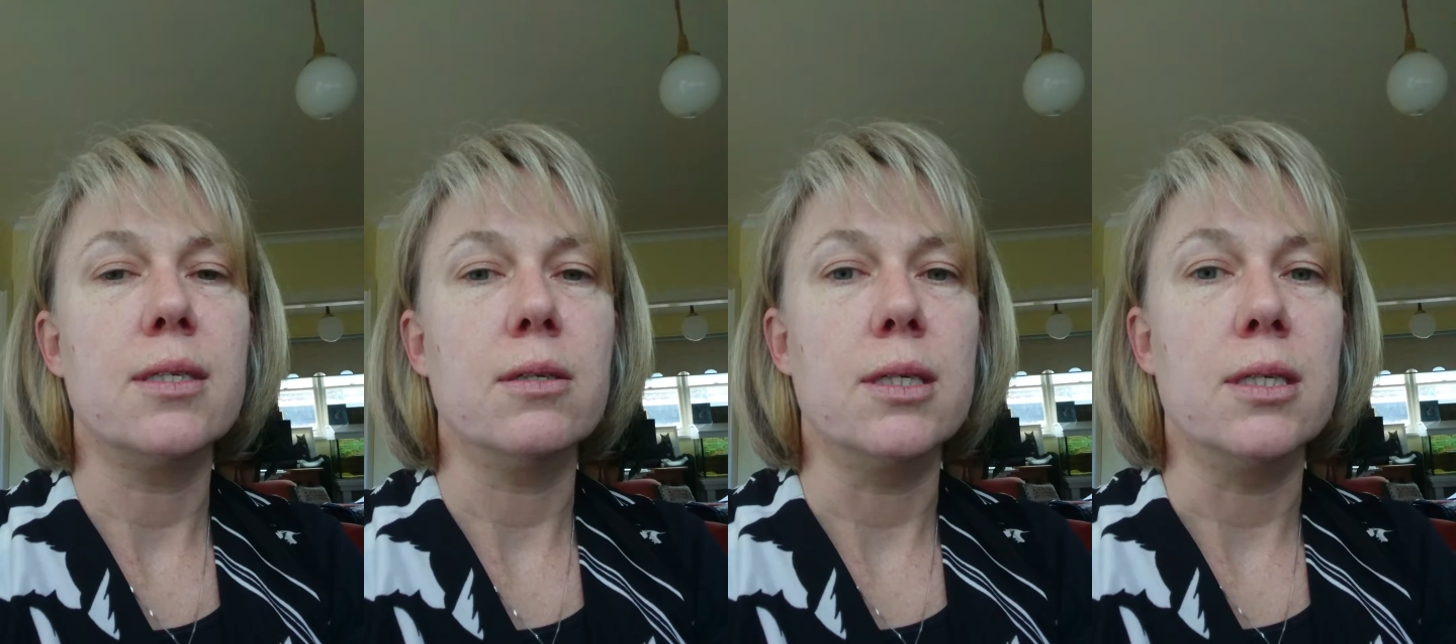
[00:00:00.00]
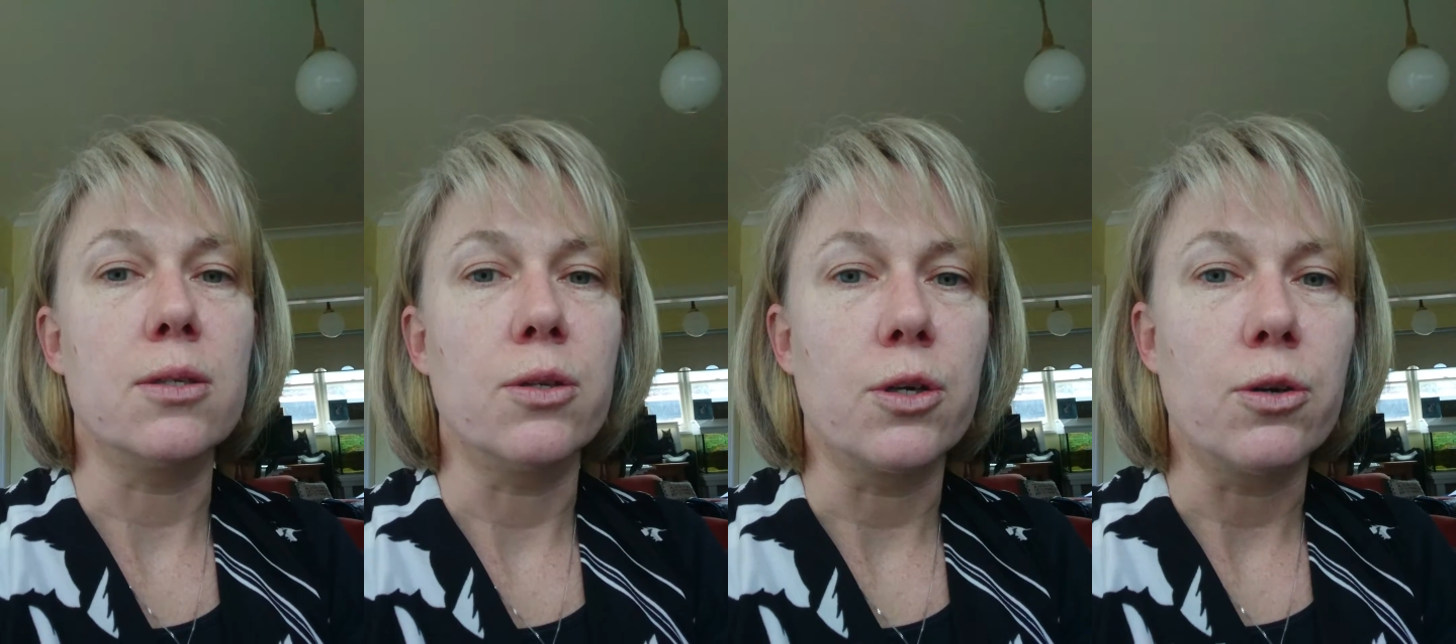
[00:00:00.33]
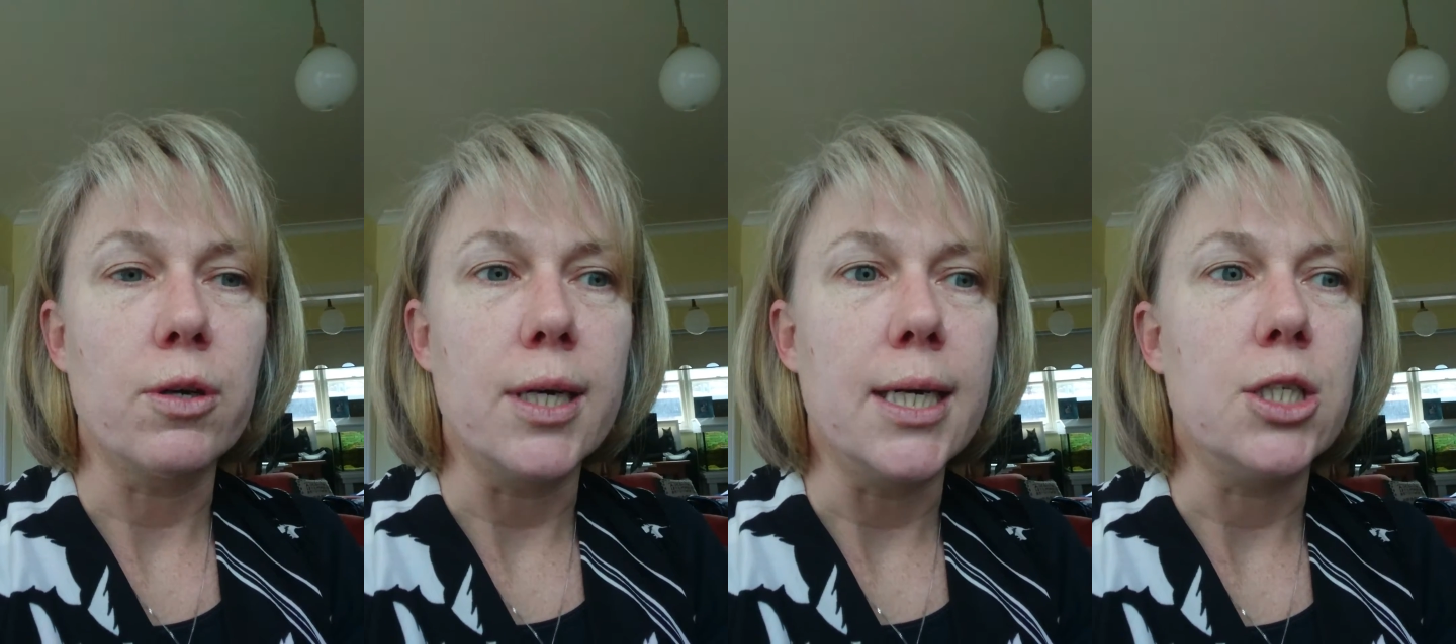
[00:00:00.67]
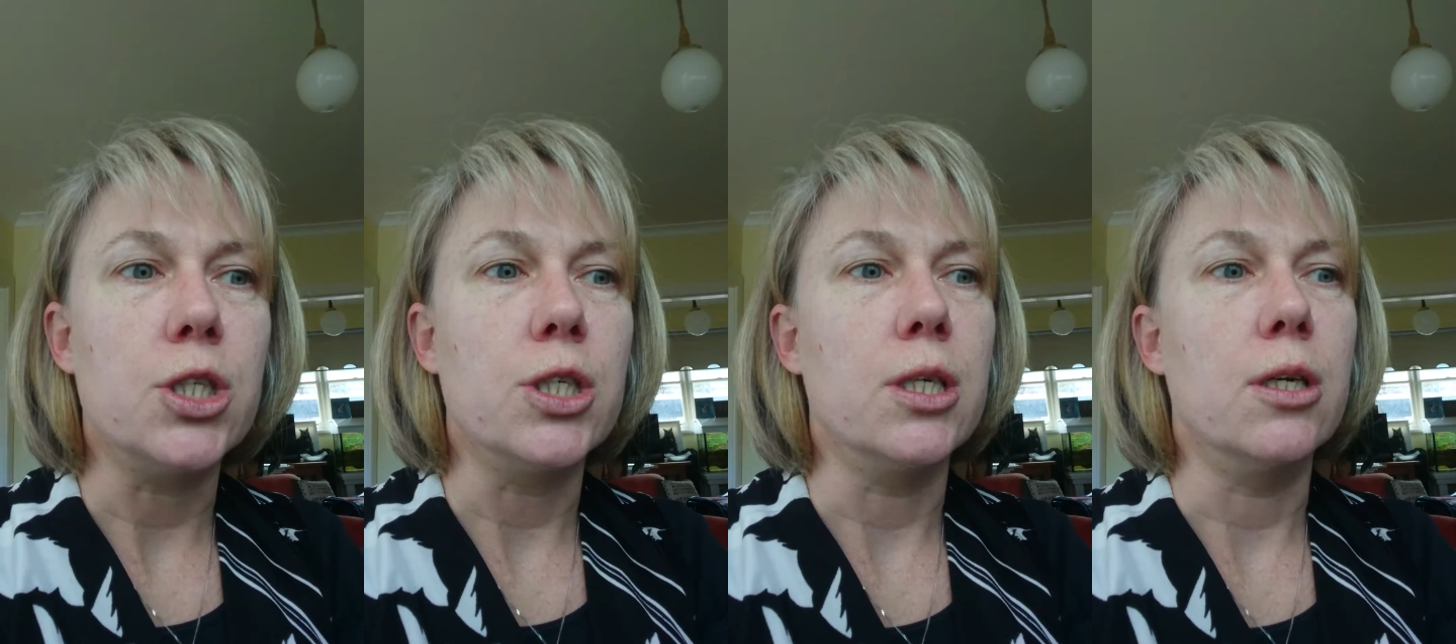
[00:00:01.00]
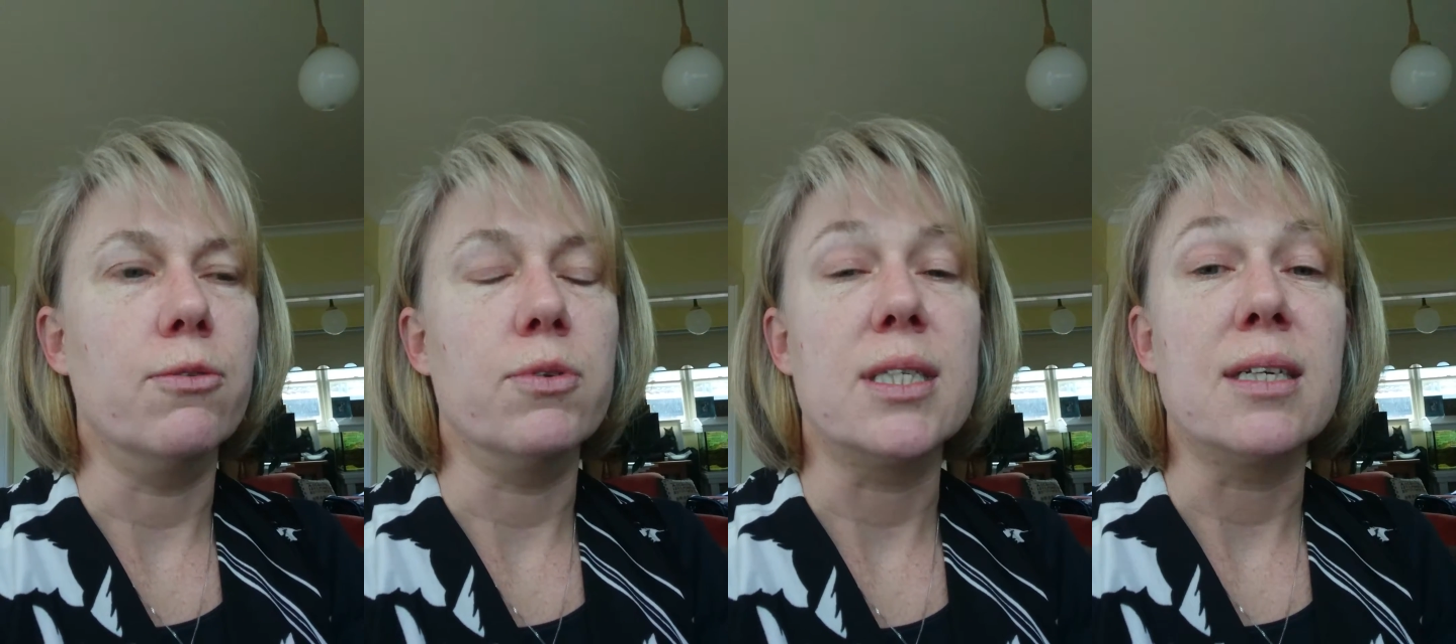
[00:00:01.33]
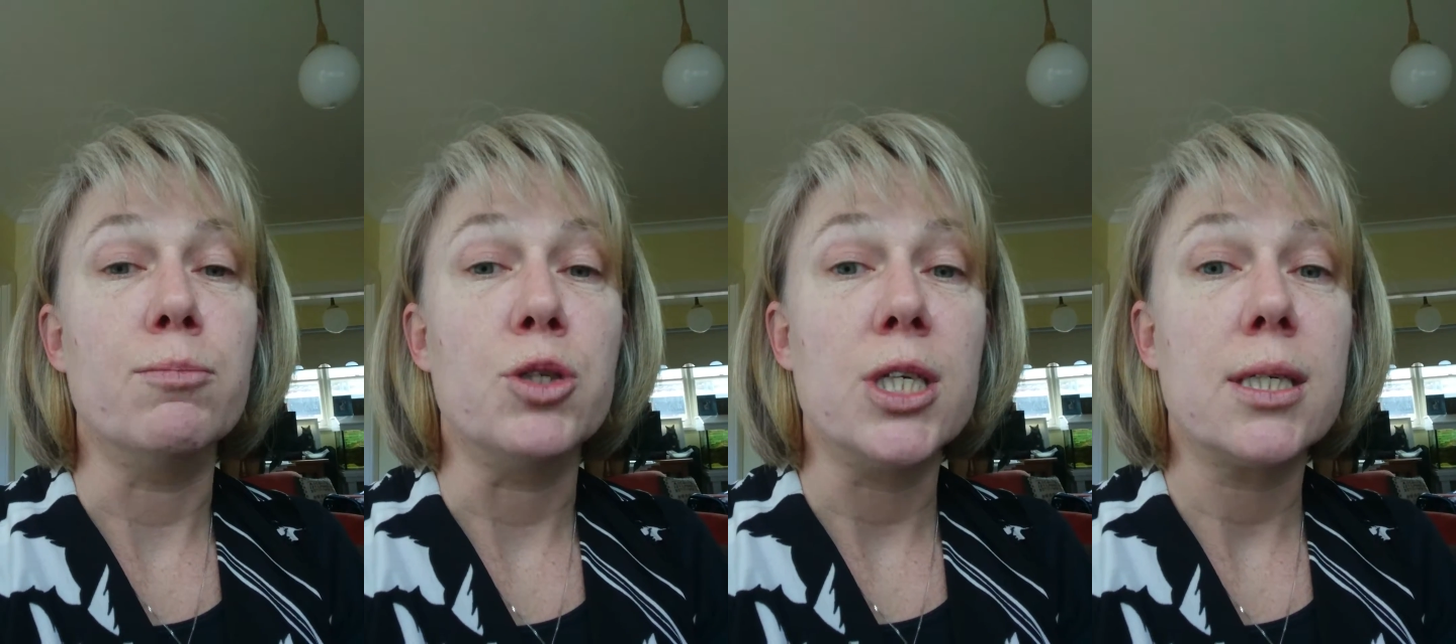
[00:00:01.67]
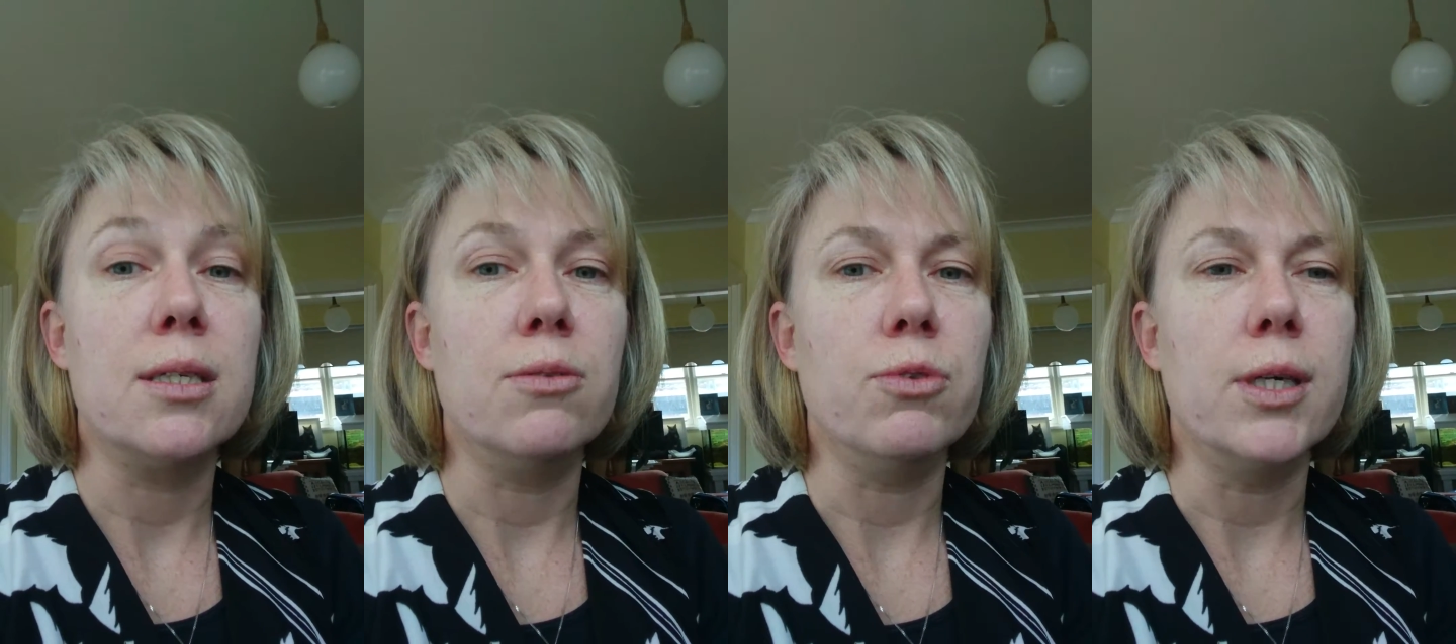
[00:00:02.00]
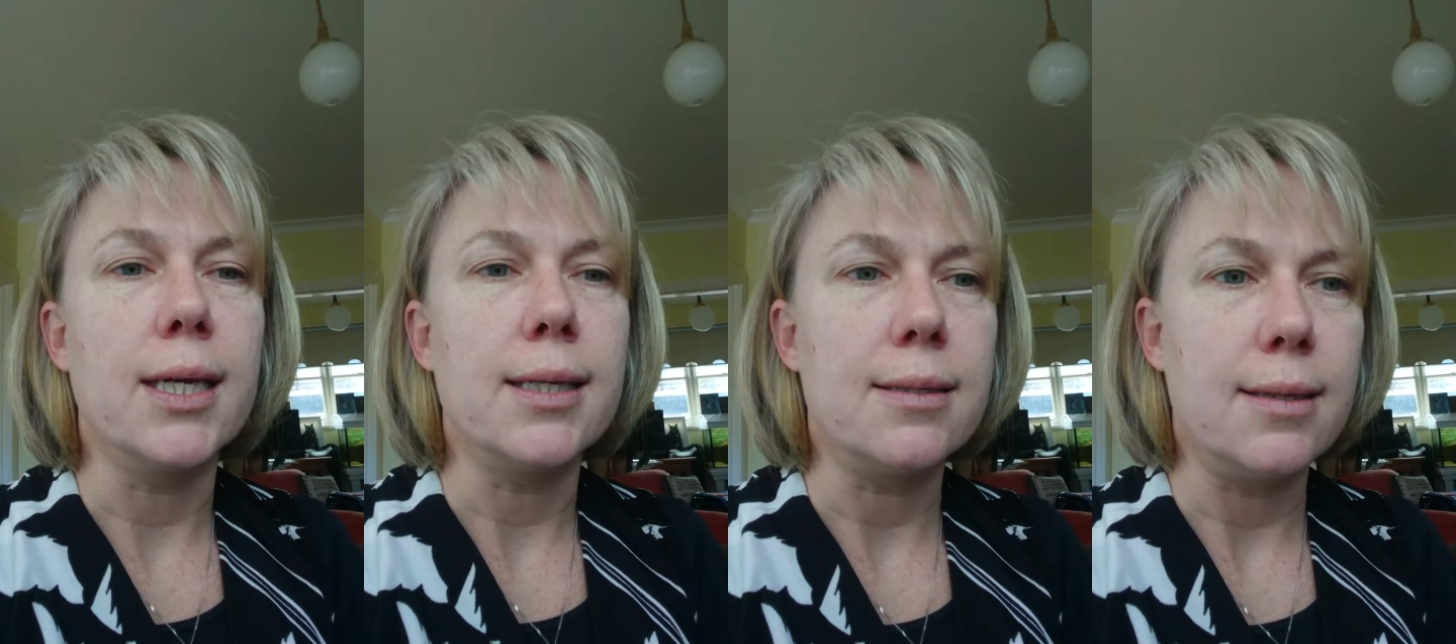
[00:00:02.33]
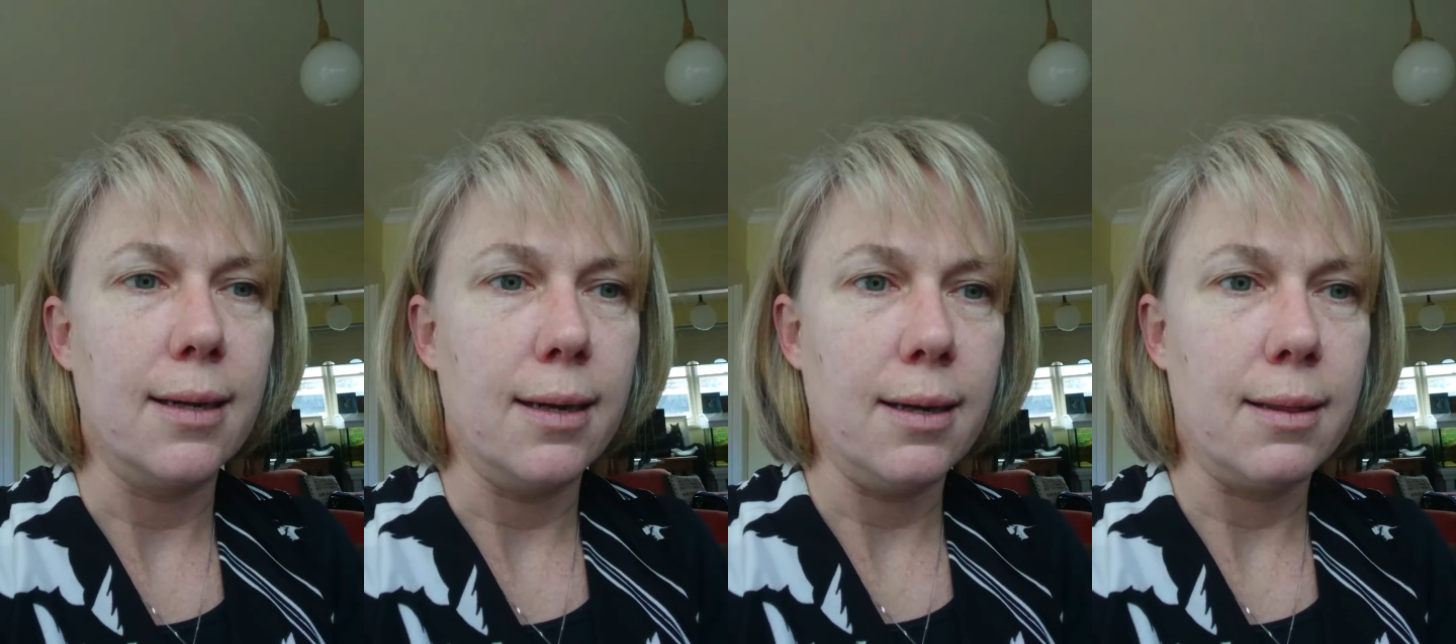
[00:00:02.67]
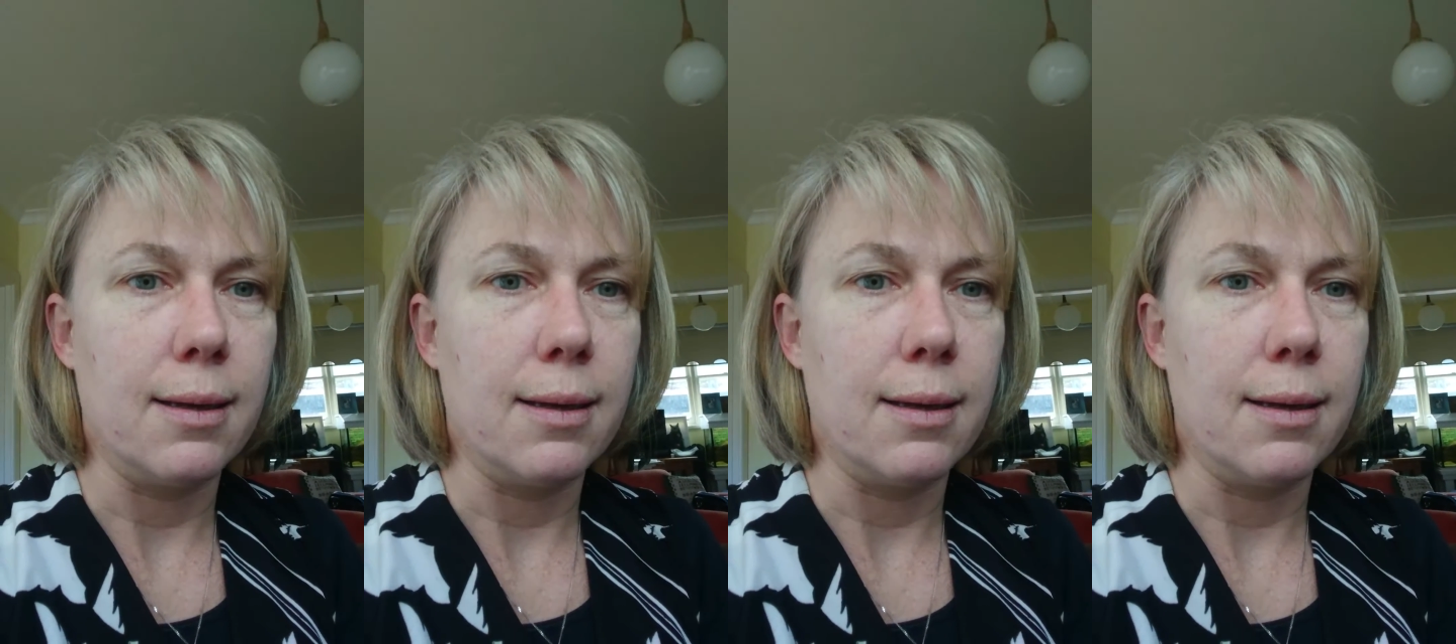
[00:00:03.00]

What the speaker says: theory is on the creation of a subjective reality